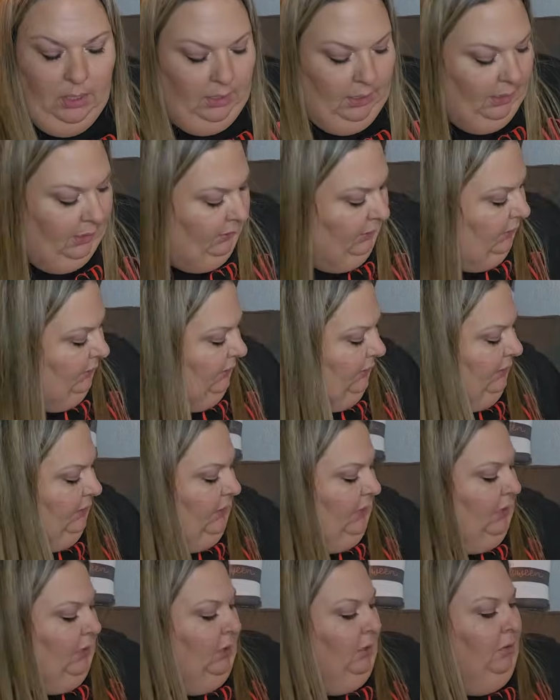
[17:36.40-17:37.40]
And this is
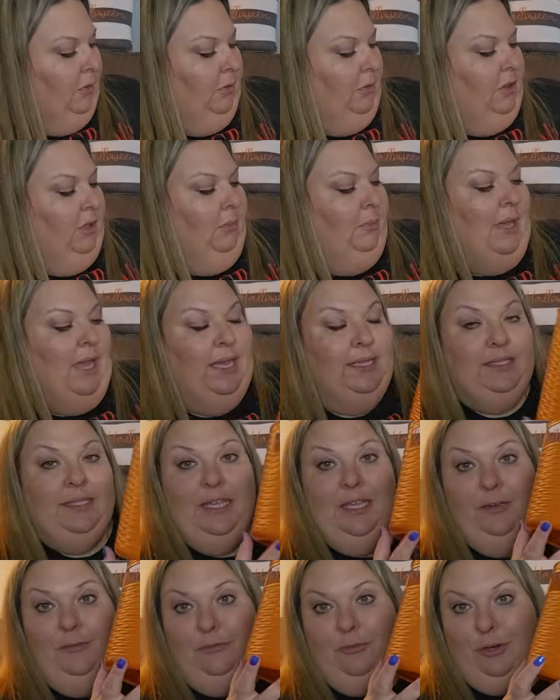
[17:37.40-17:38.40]
the
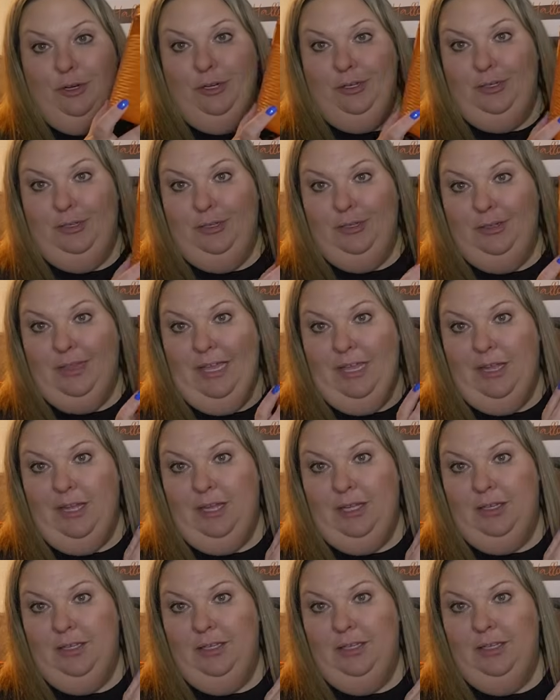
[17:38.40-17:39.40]
basket for
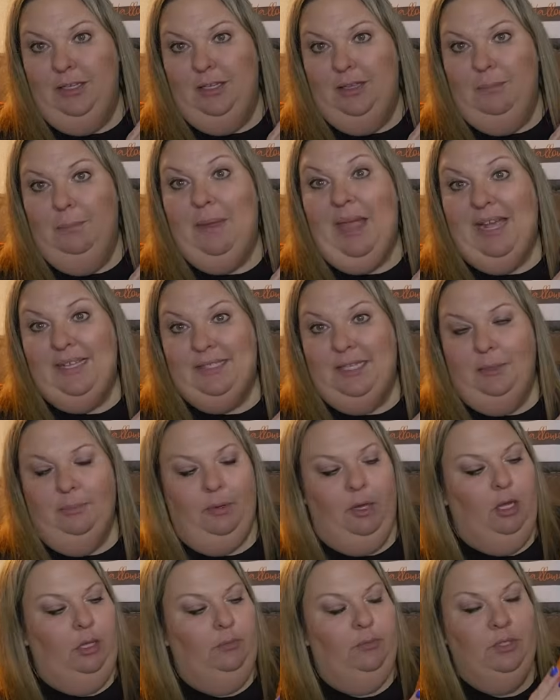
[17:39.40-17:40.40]
like
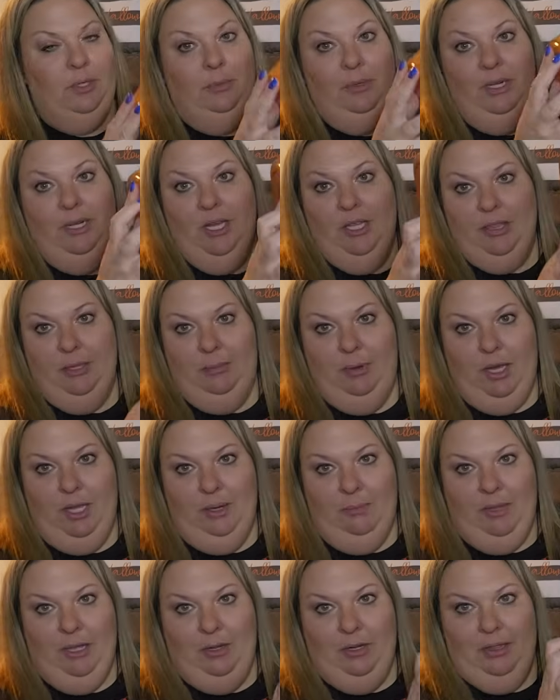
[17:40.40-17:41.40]
basketball. So I'm going to cut the
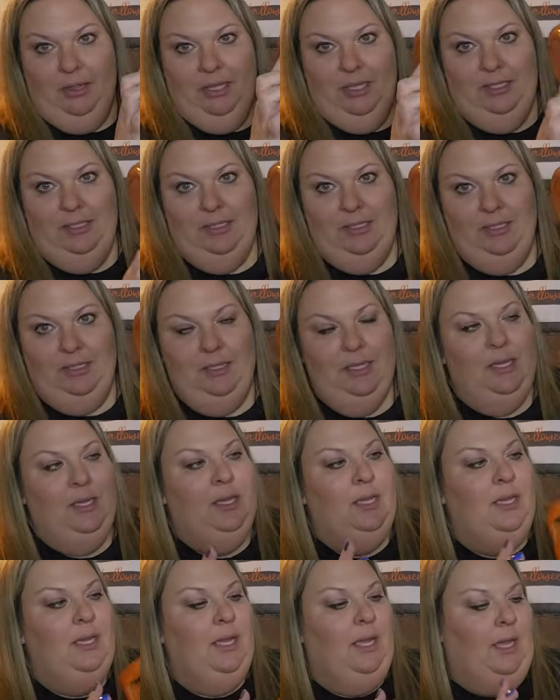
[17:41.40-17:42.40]
bottom out of this
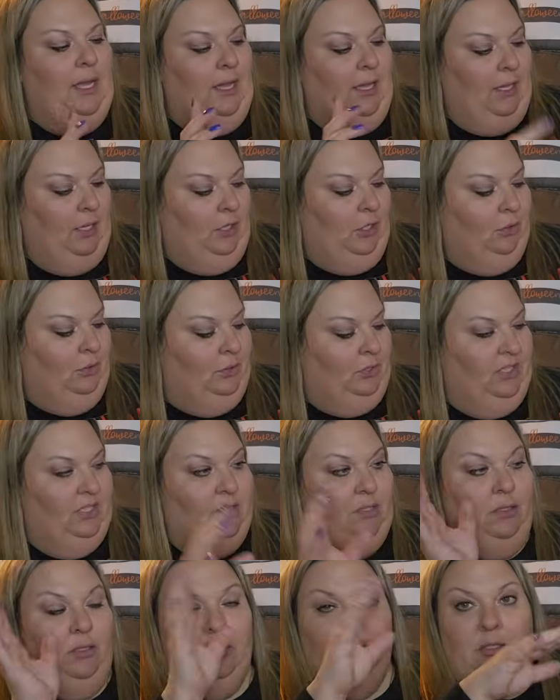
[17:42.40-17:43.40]
and use the
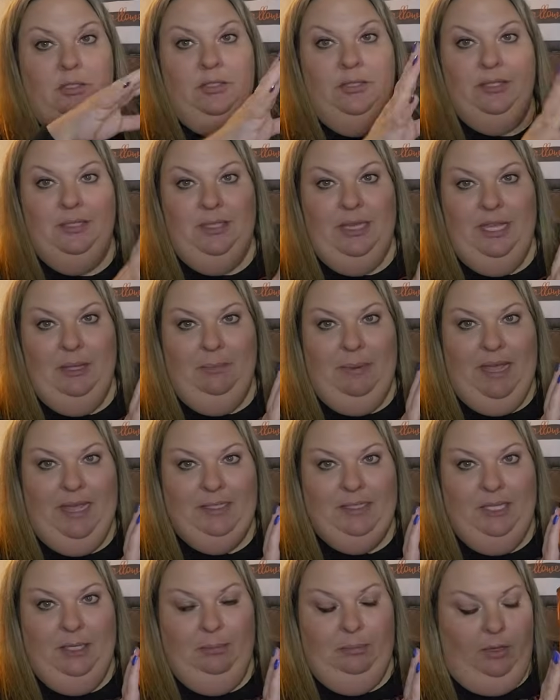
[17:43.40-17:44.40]
skulls like
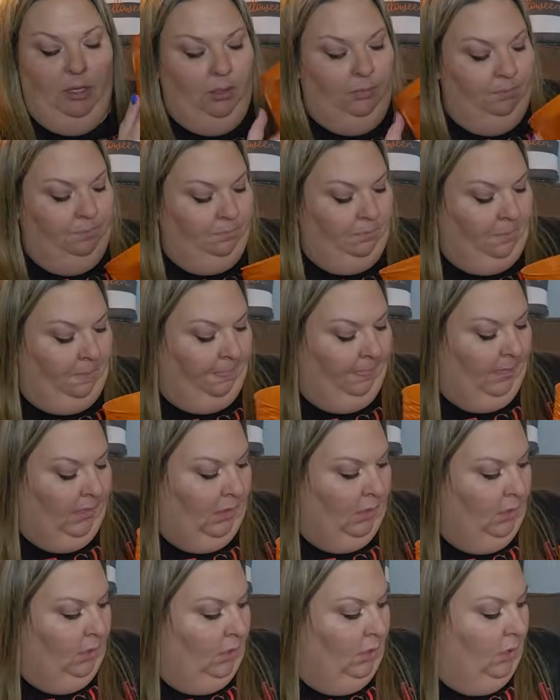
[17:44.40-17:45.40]
basketball.
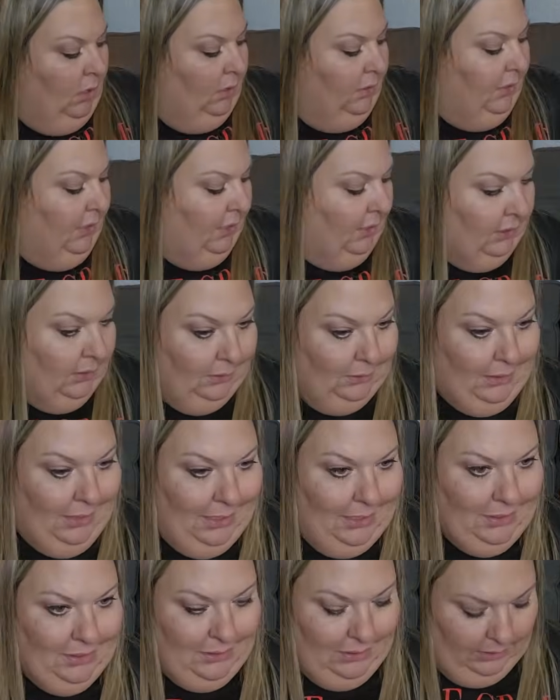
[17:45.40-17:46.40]
Then
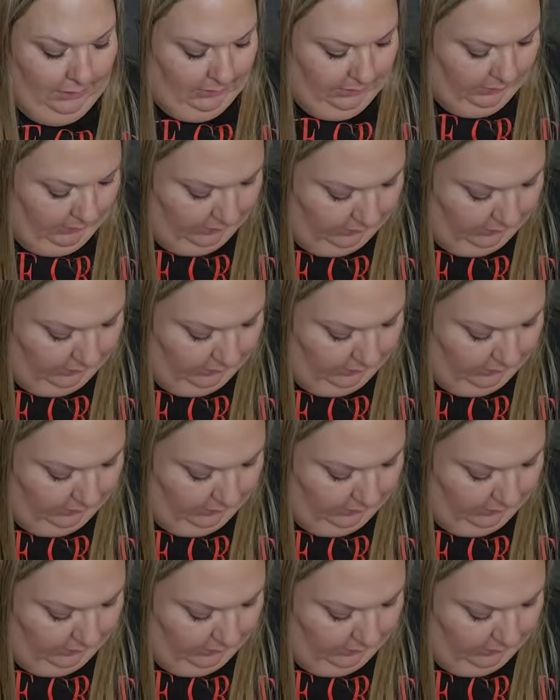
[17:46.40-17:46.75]
lastly in